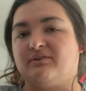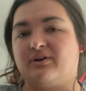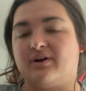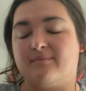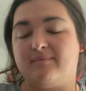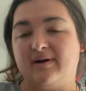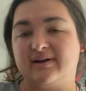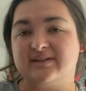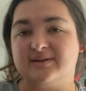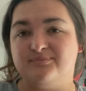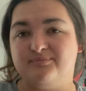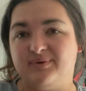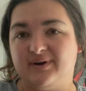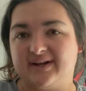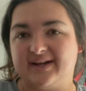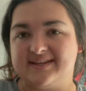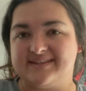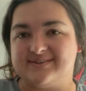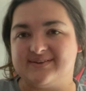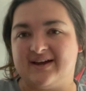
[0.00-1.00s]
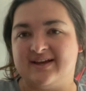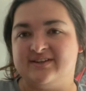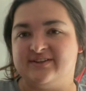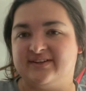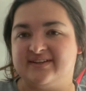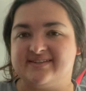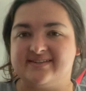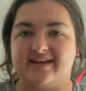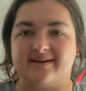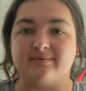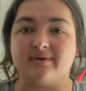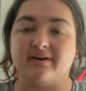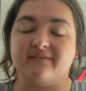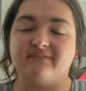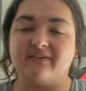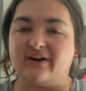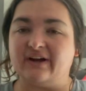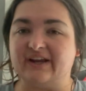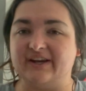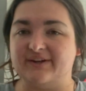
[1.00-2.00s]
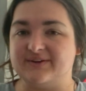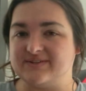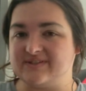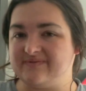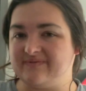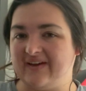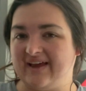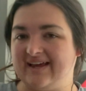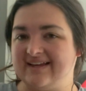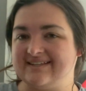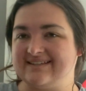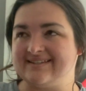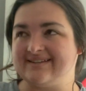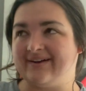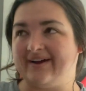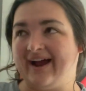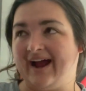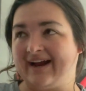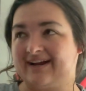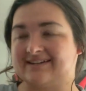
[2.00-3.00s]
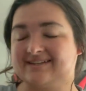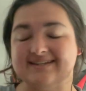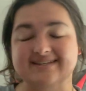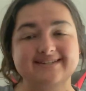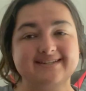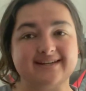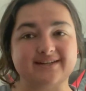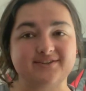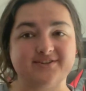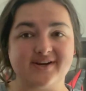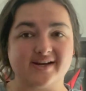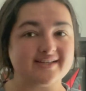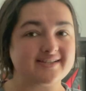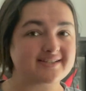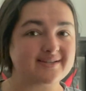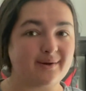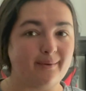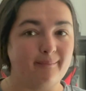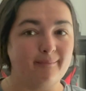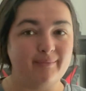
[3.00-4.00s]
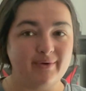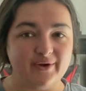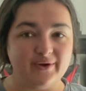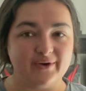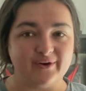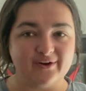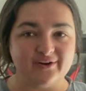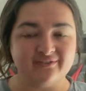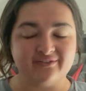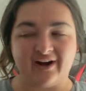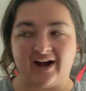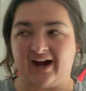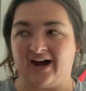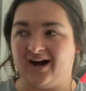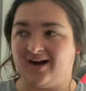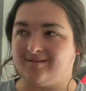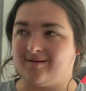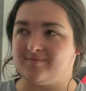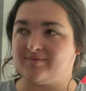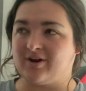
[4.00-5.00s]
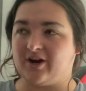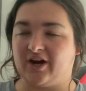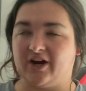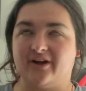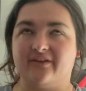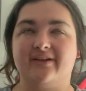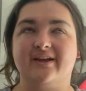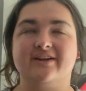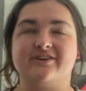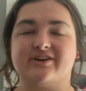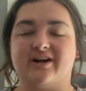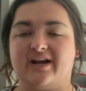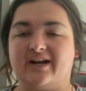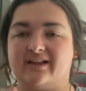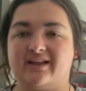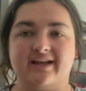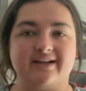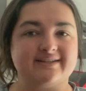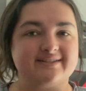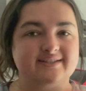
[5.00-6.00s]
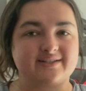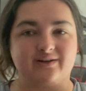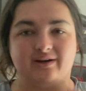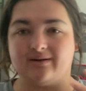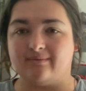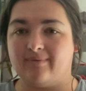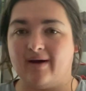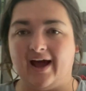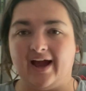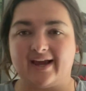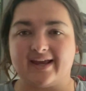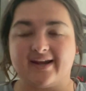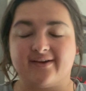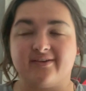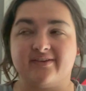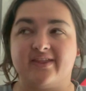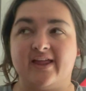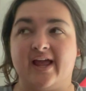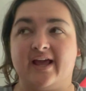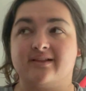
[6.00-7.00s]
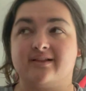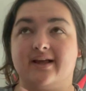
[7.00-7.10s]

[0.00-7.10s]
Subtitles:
Welcome back to Book It. So as you can see, I'm in a very new space. So I actually did just move. I'm currently trying to like still unpack and everything.